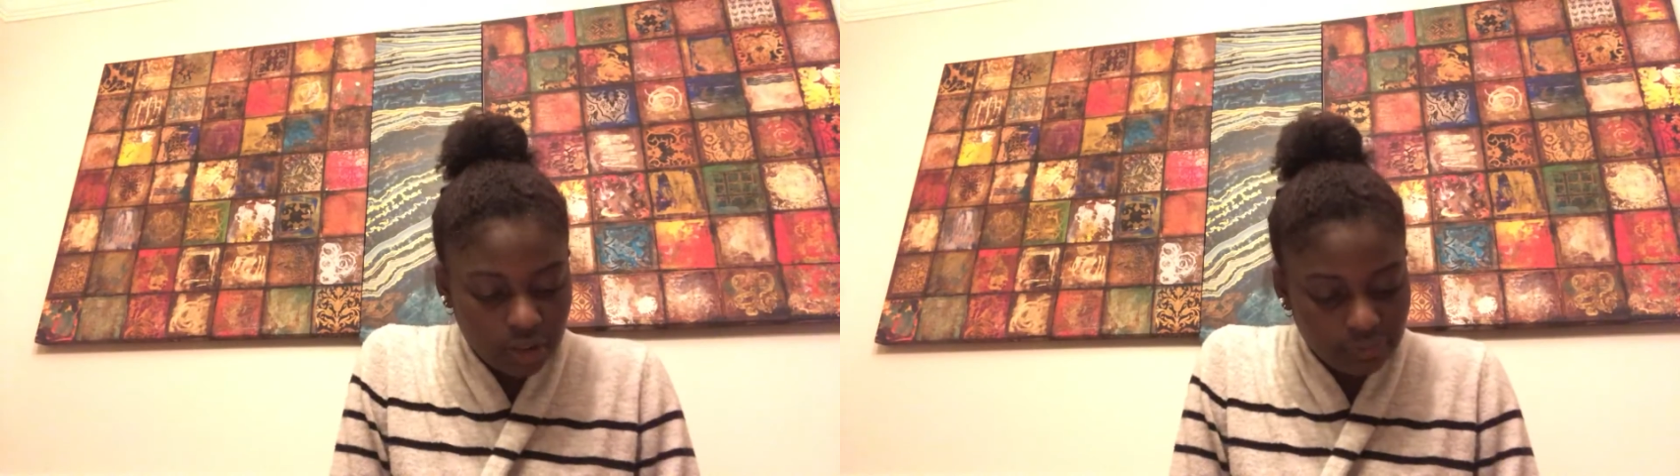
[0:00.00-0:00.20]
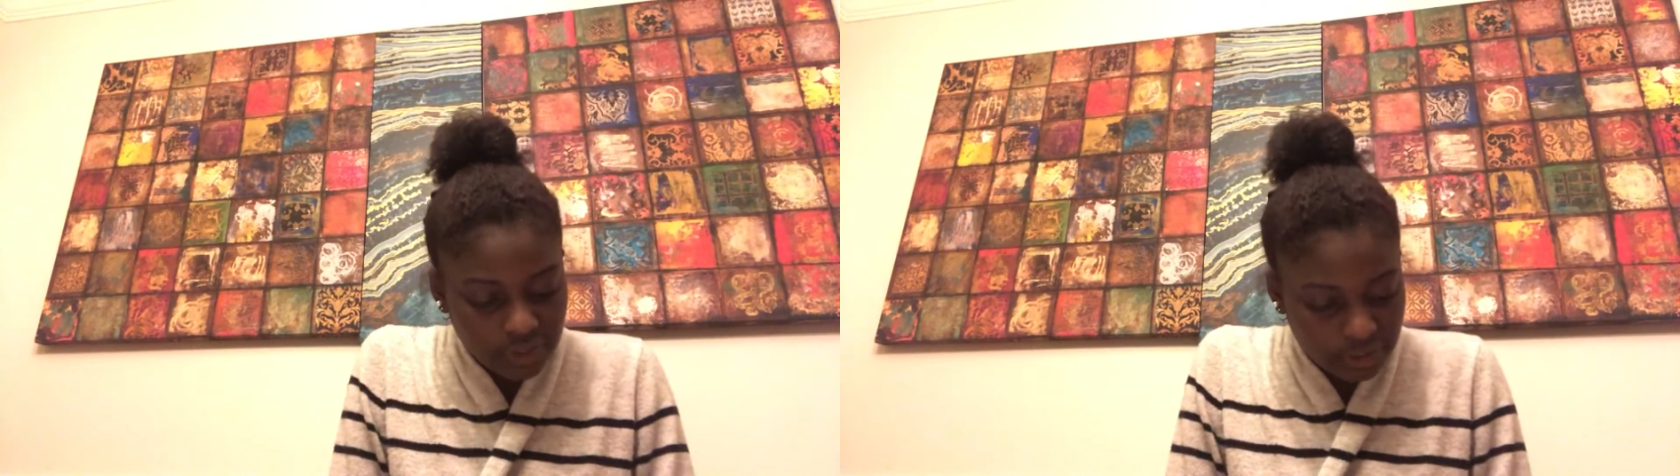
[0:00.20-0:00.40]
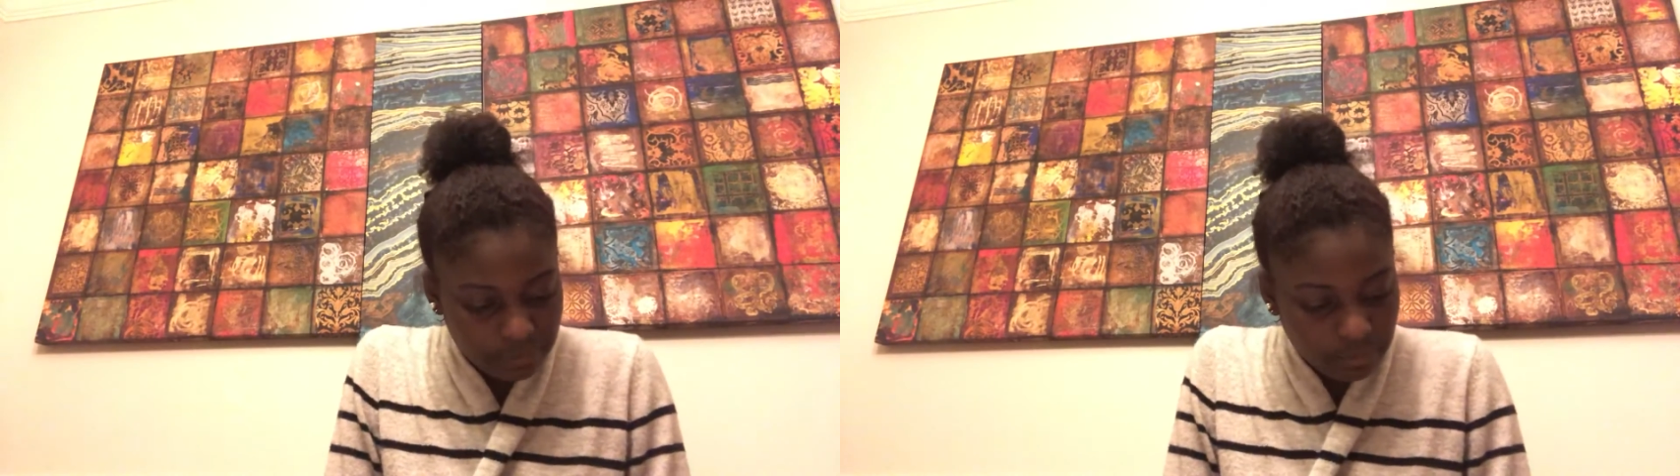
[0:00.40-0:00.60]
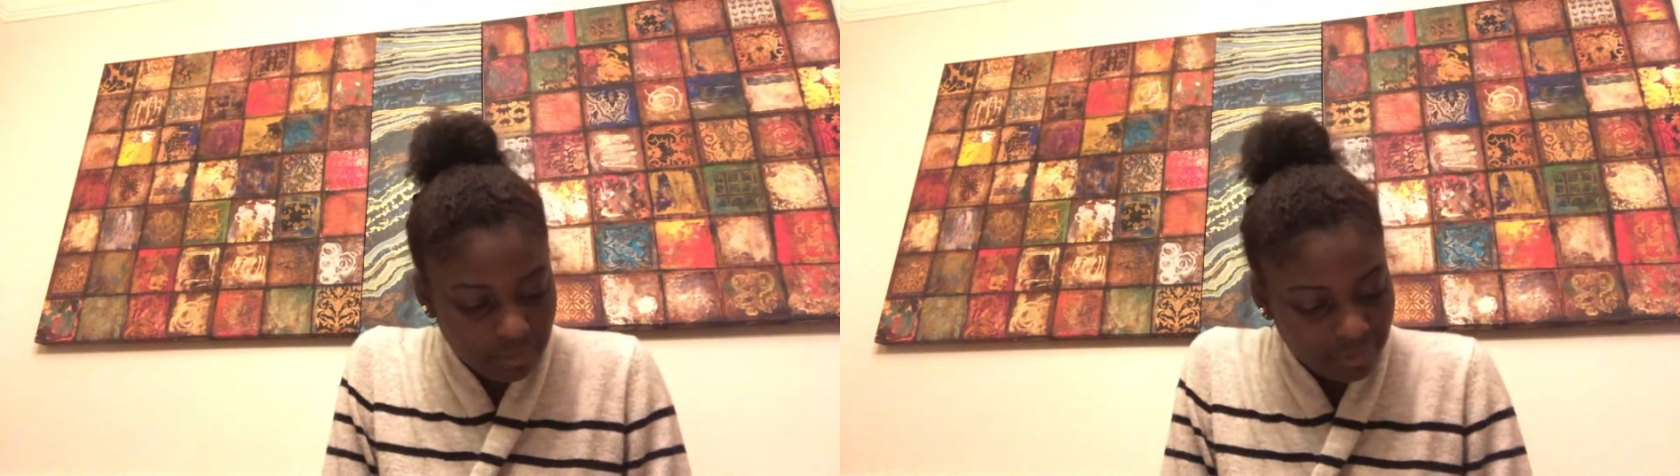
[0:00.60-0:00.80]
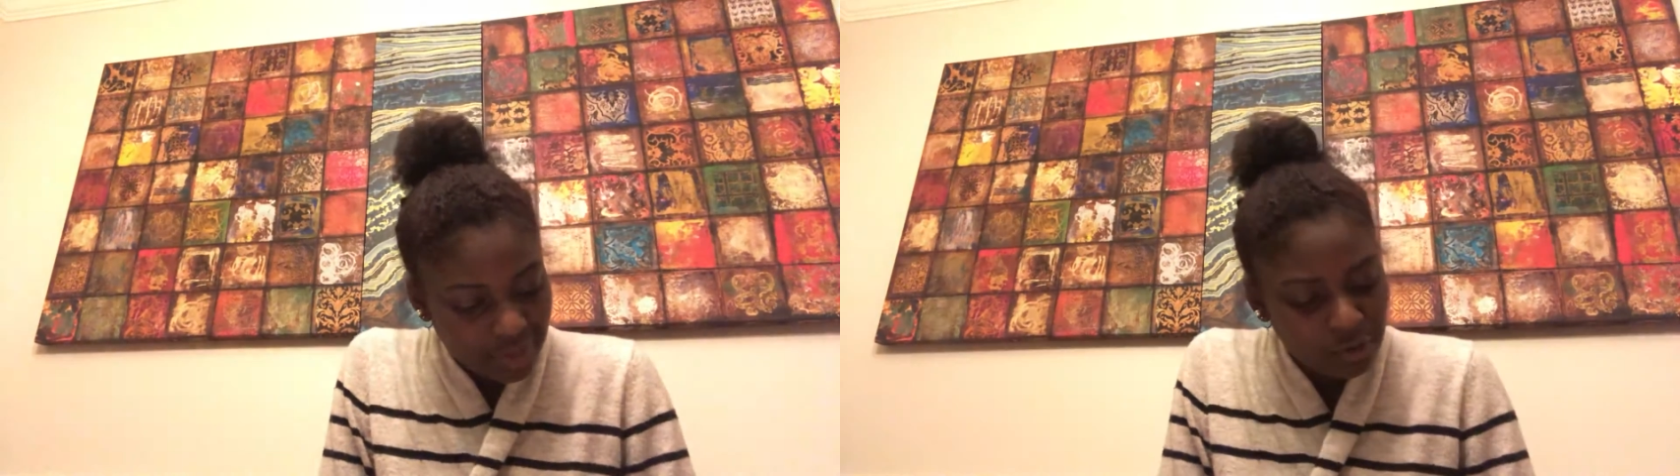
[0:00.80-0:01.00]
Clifton?
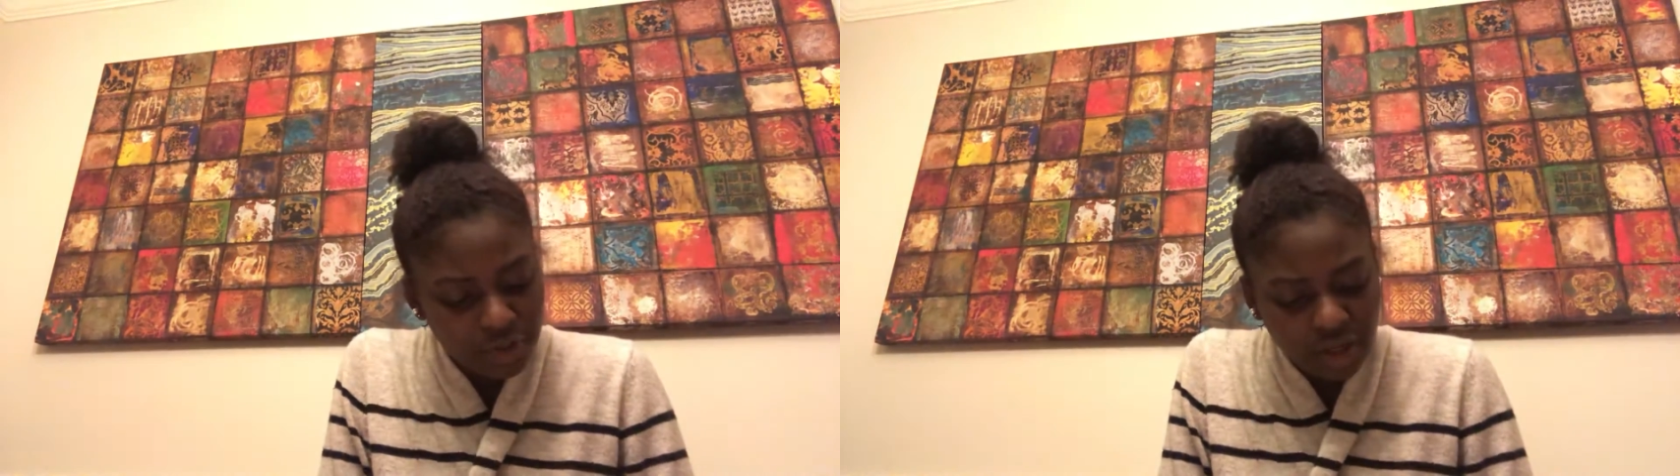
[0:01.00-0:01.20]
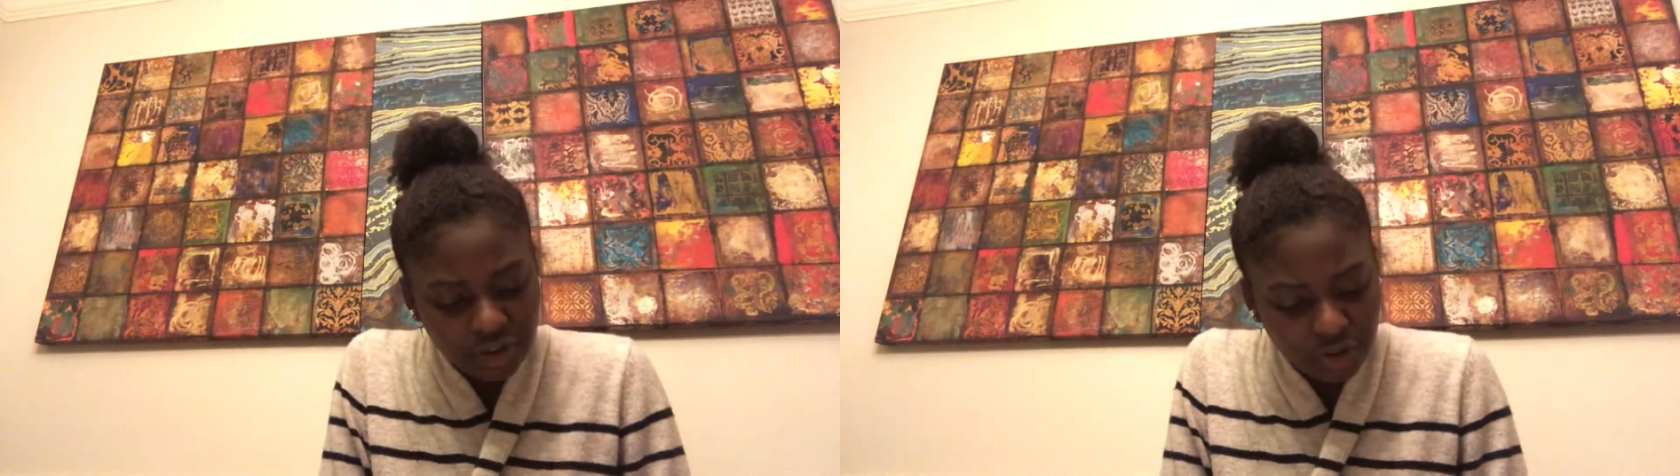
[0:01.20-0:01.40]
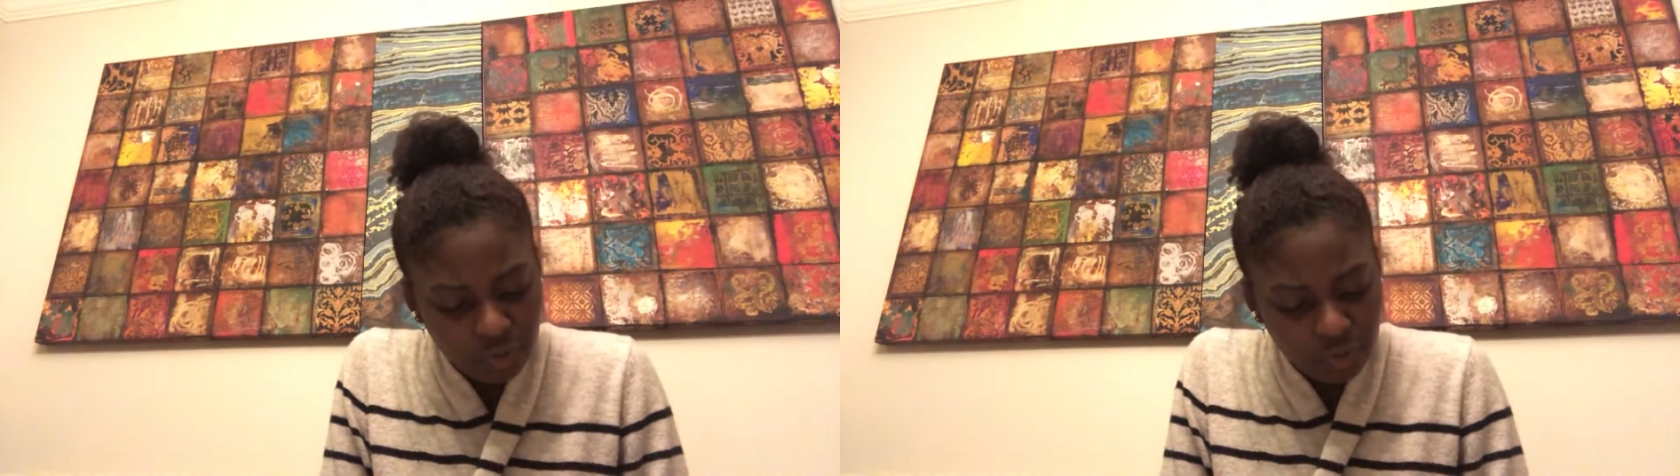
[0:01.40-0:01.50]
It was all so